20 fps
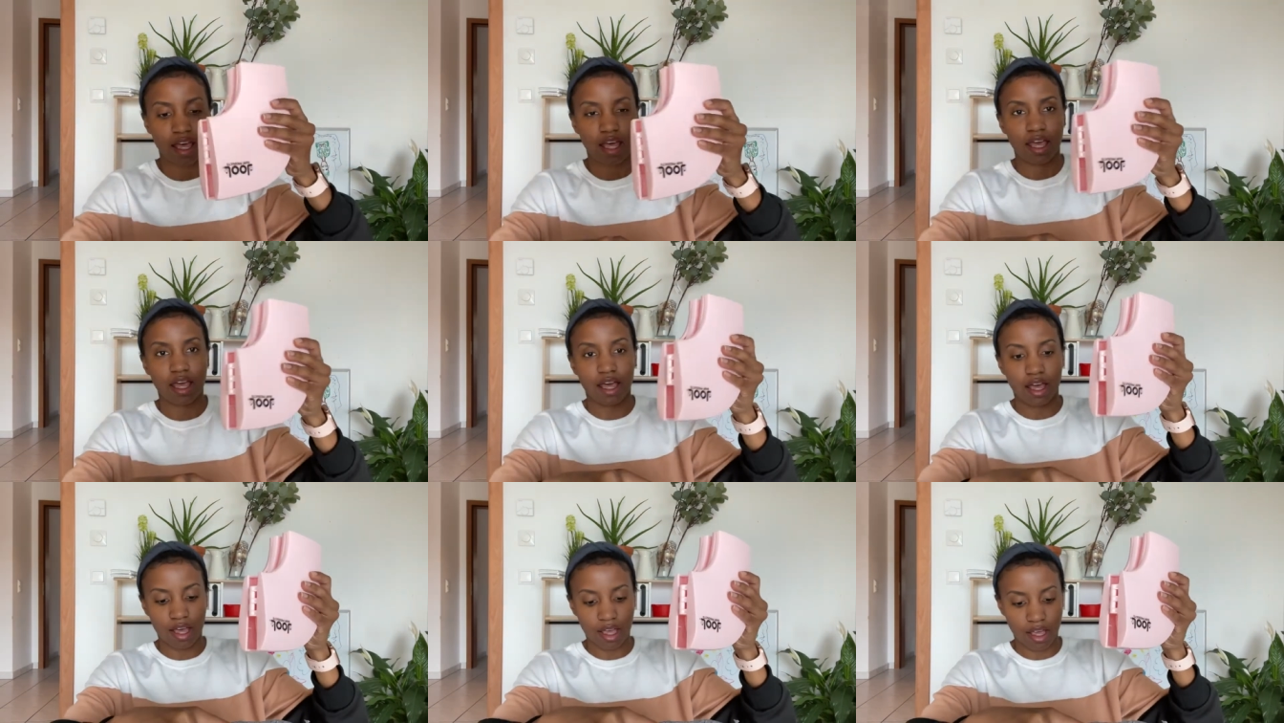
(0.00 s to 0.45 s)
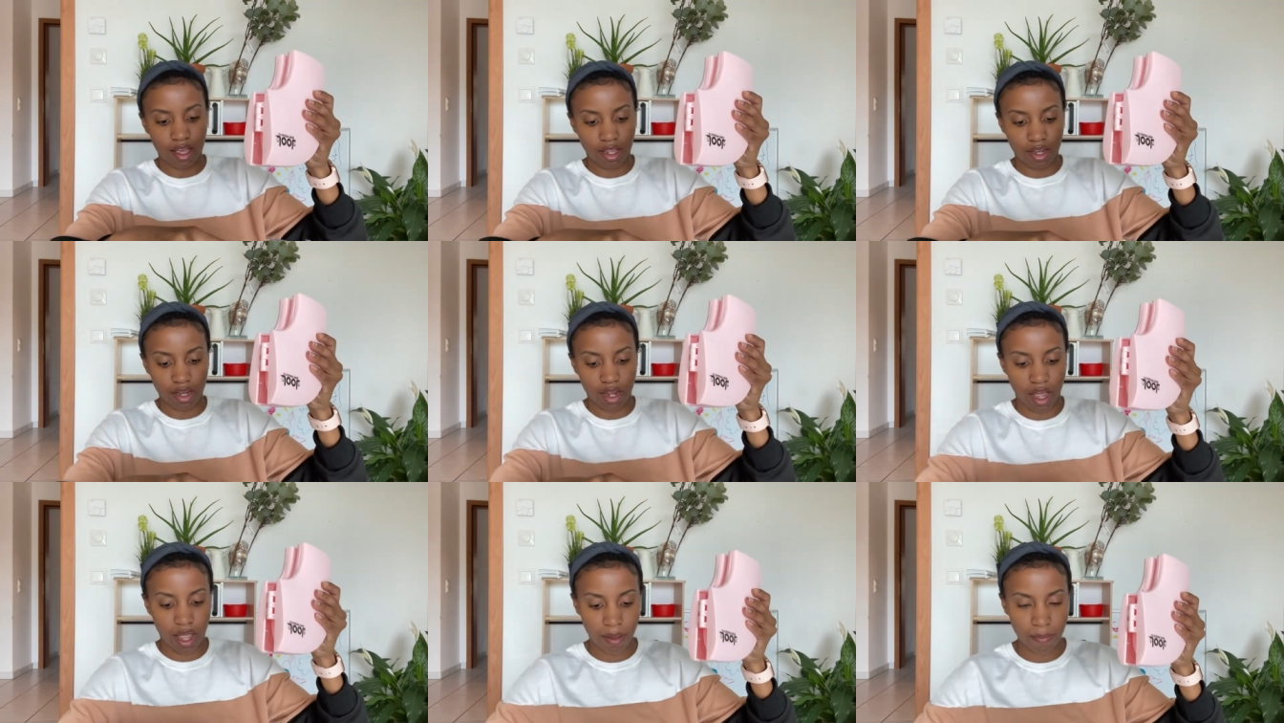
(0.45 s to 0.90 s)

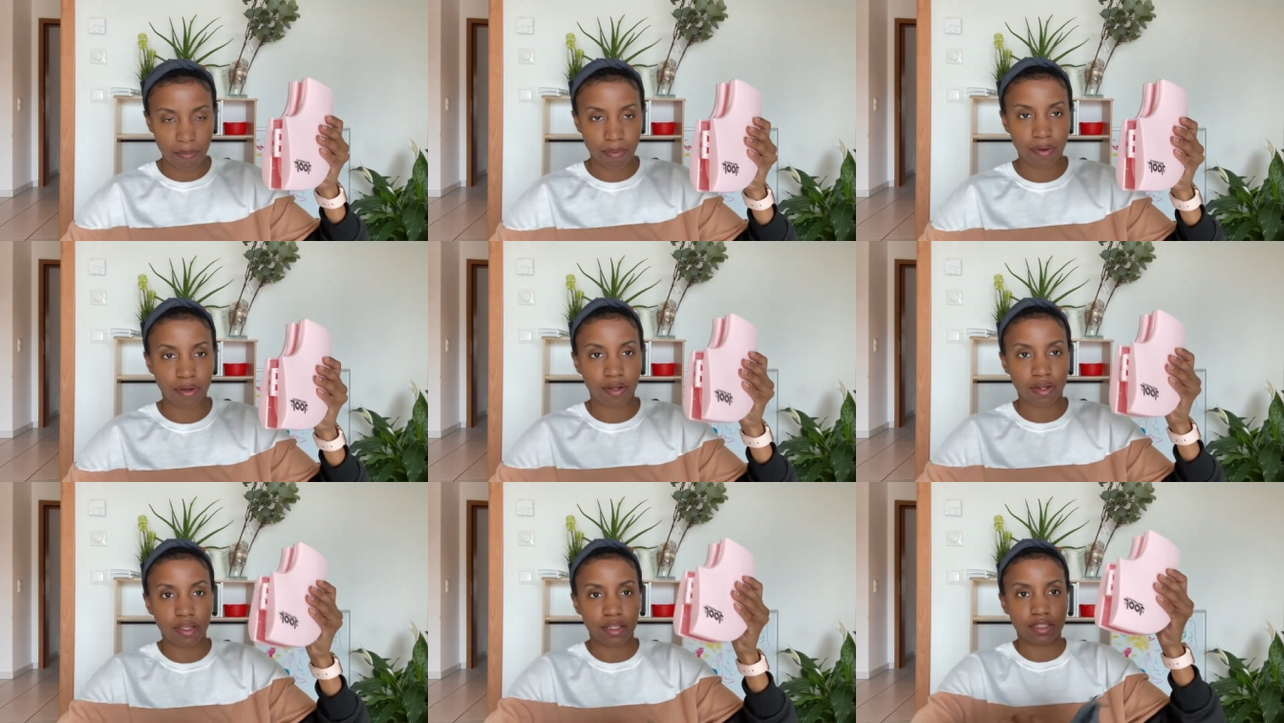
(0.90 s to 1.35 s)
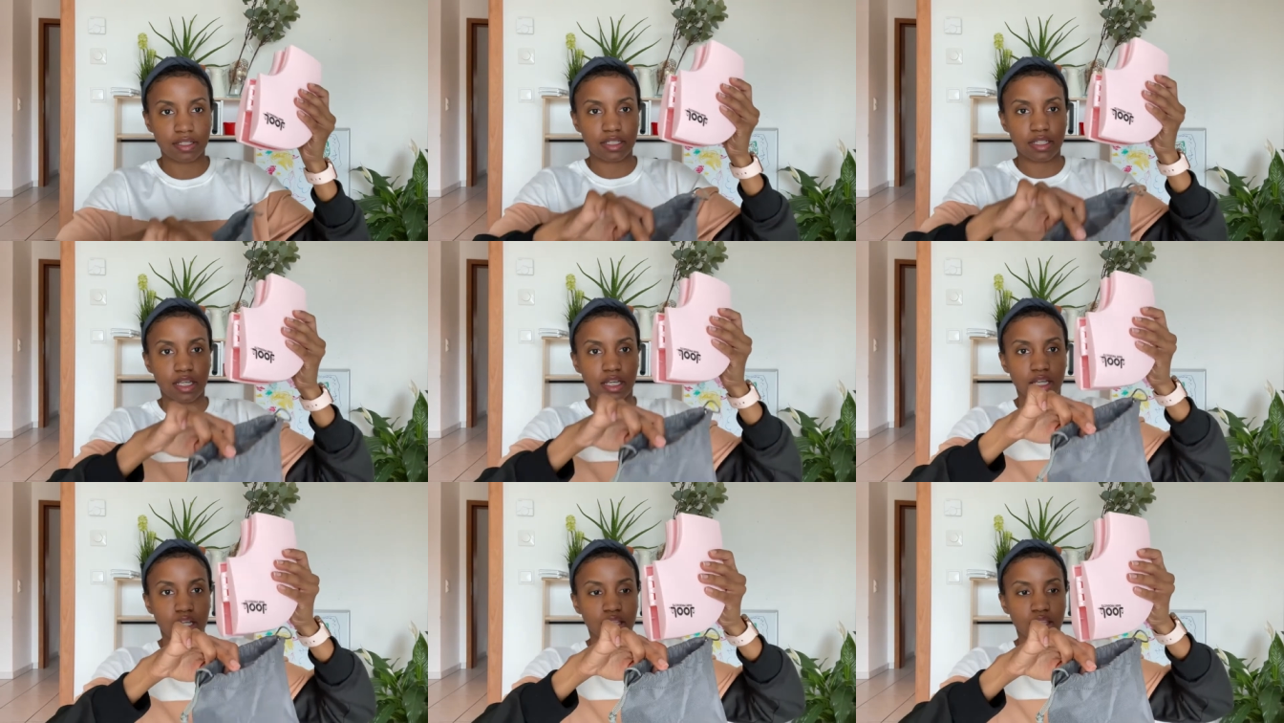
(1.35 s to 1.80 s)
And I put it
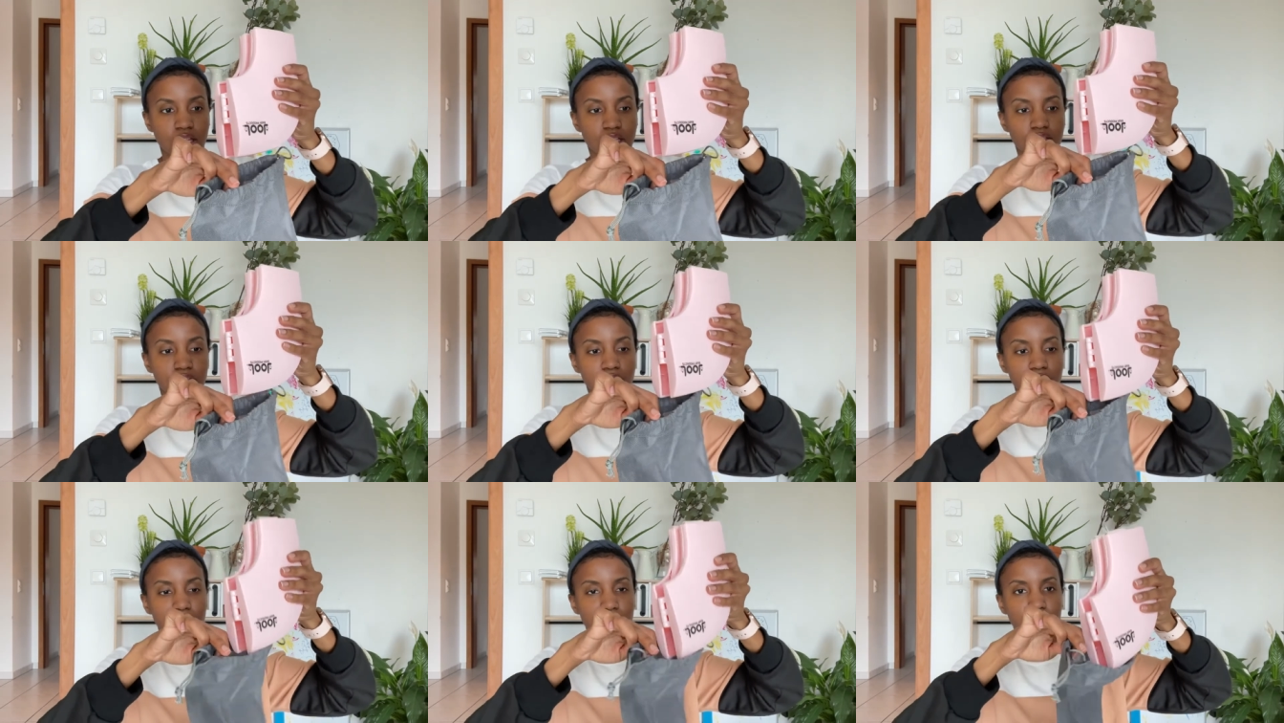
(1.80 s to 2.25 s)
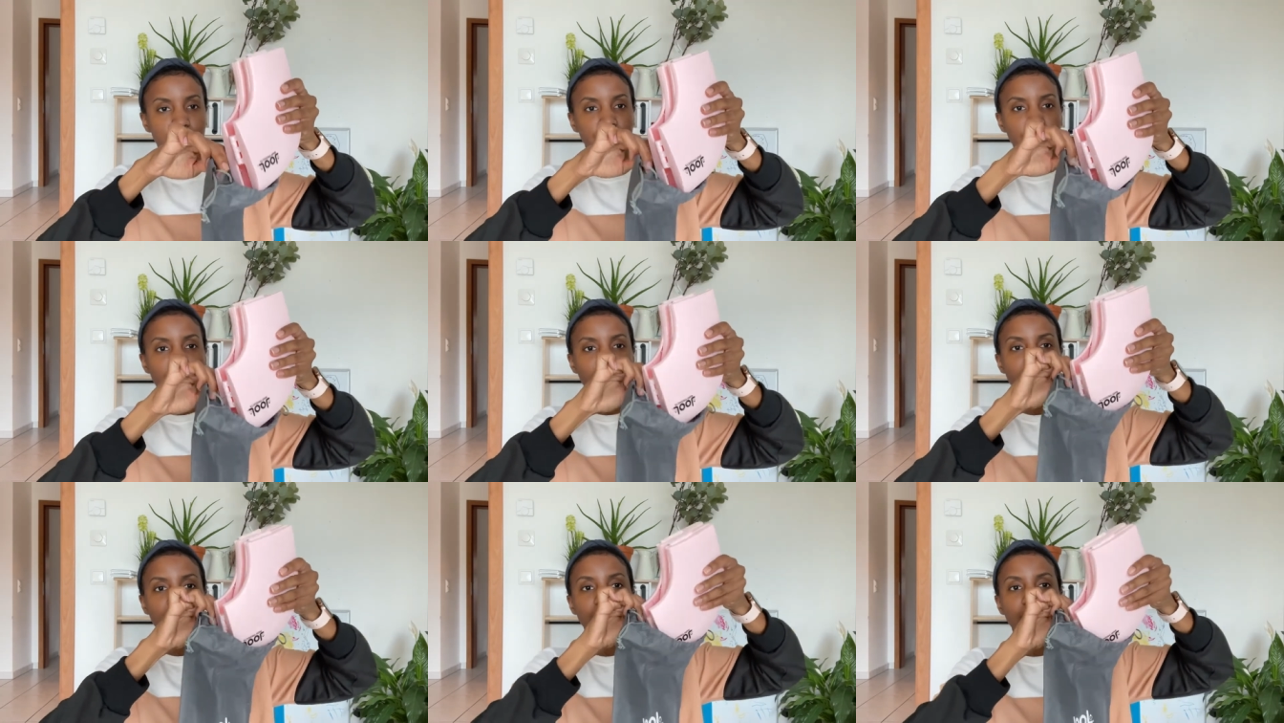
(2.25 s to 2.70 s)
in a little
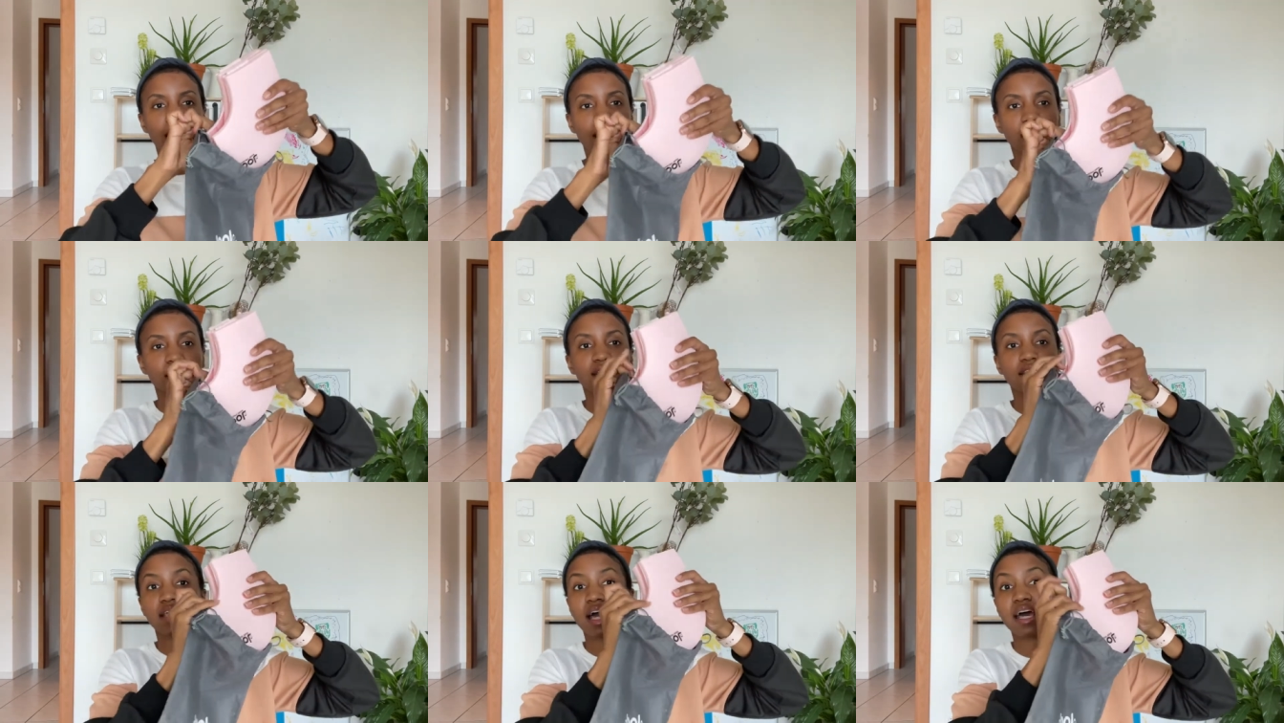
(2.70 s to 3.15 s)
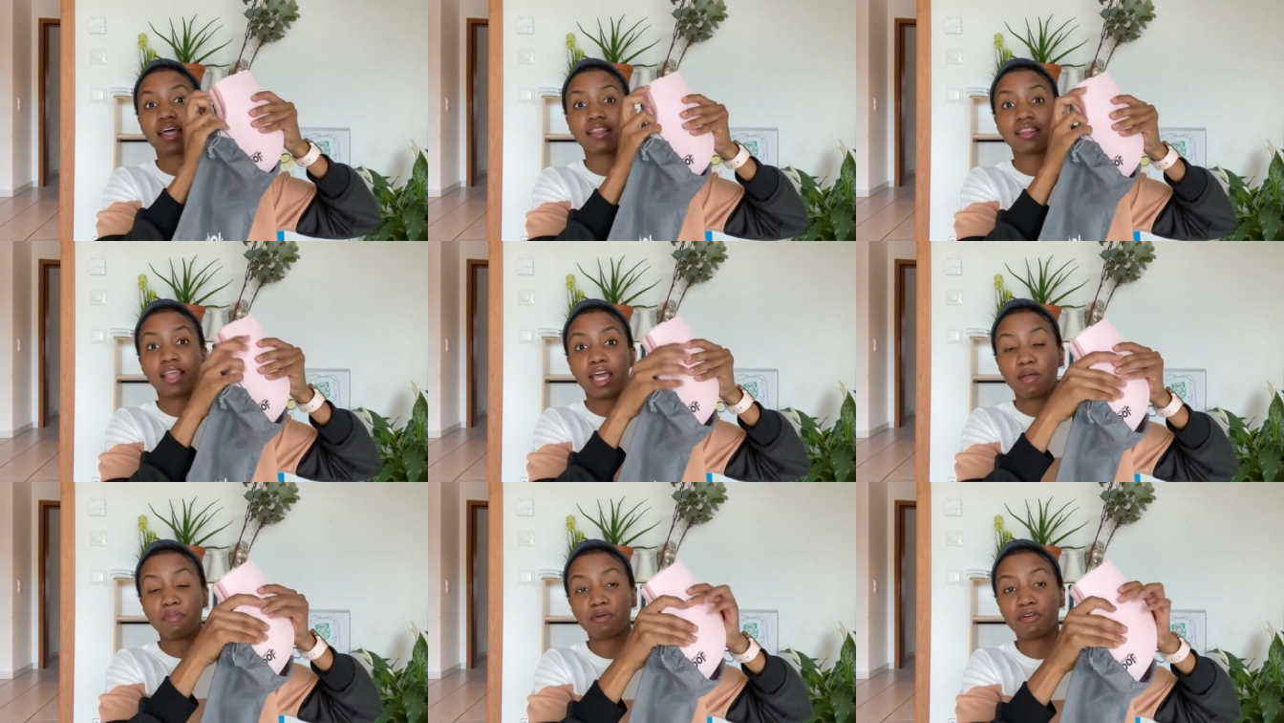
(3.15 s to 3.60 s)
bag that
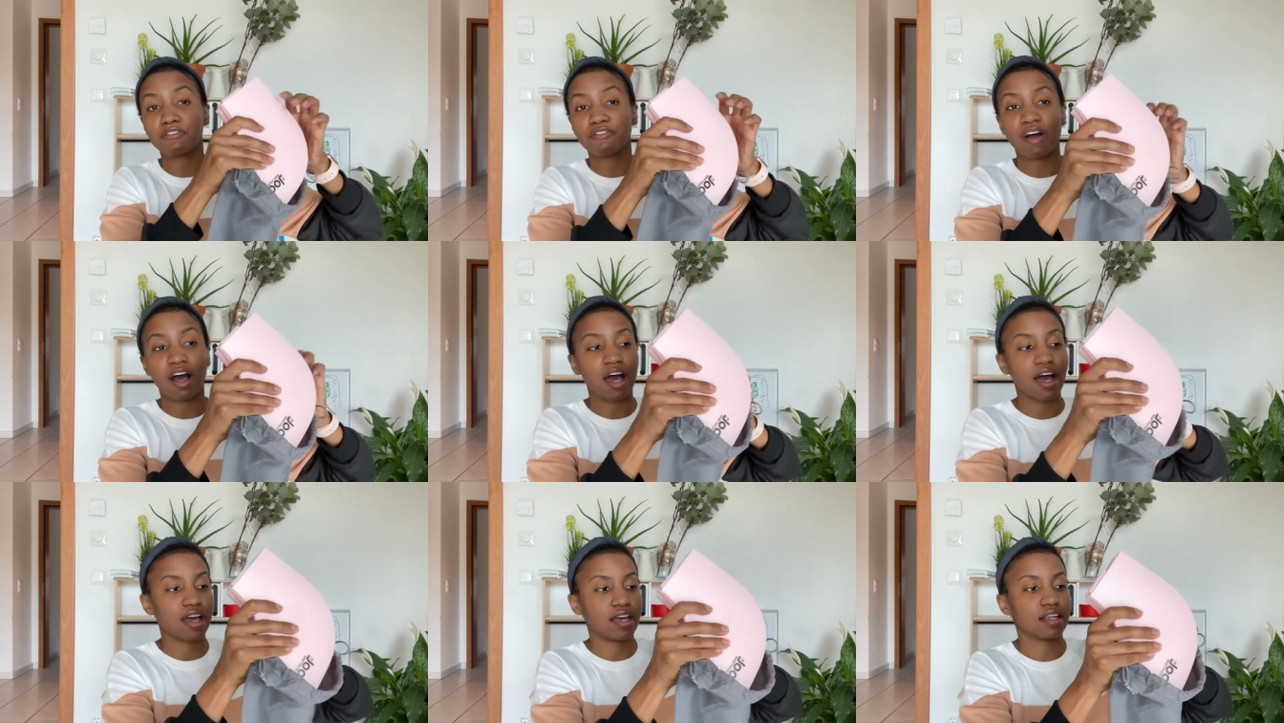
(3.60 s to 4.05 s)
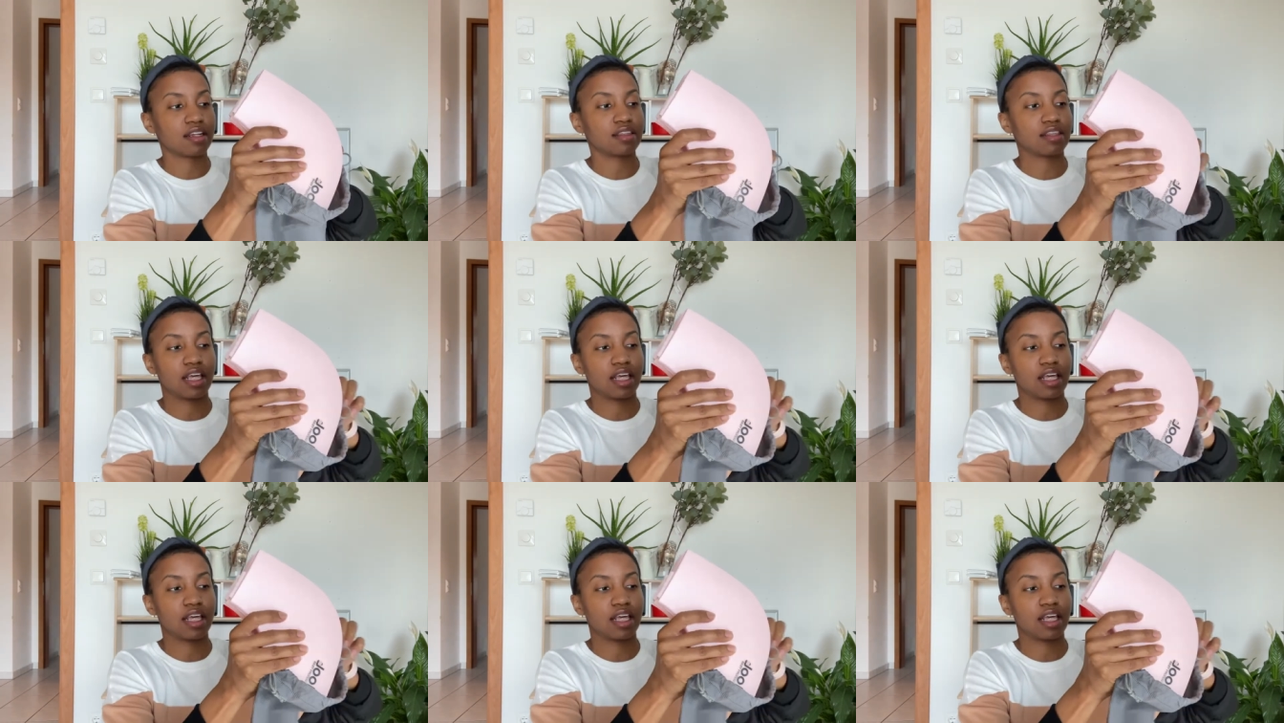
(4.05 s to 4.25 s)
they provide.